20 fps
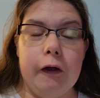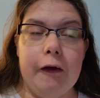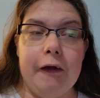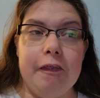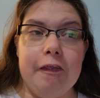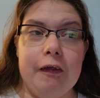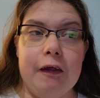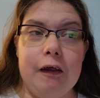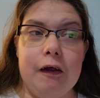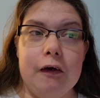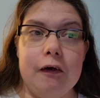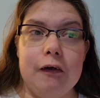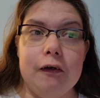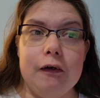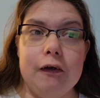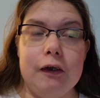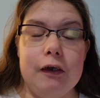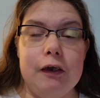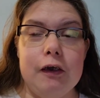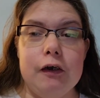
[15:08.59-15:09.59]
I think
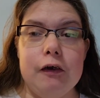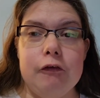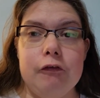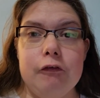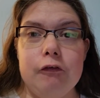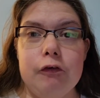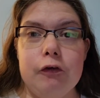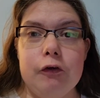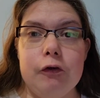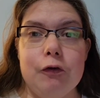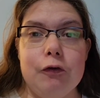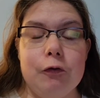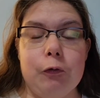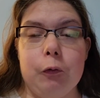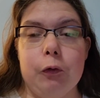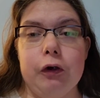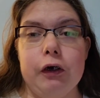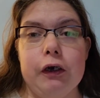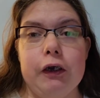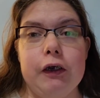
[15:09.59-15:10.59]
Aline's
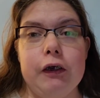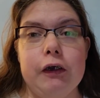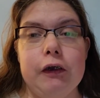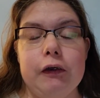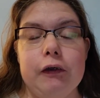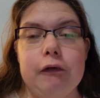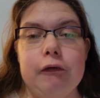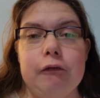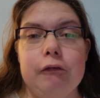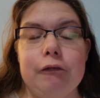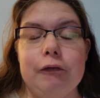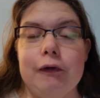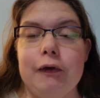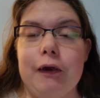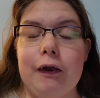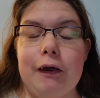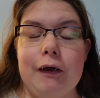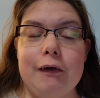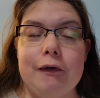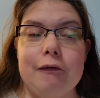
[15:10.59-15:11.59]
story is
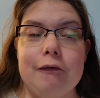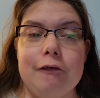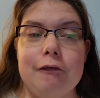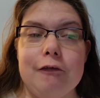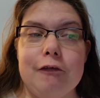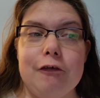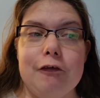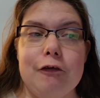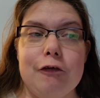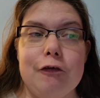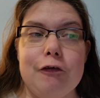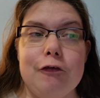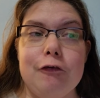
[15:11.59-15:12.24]
next.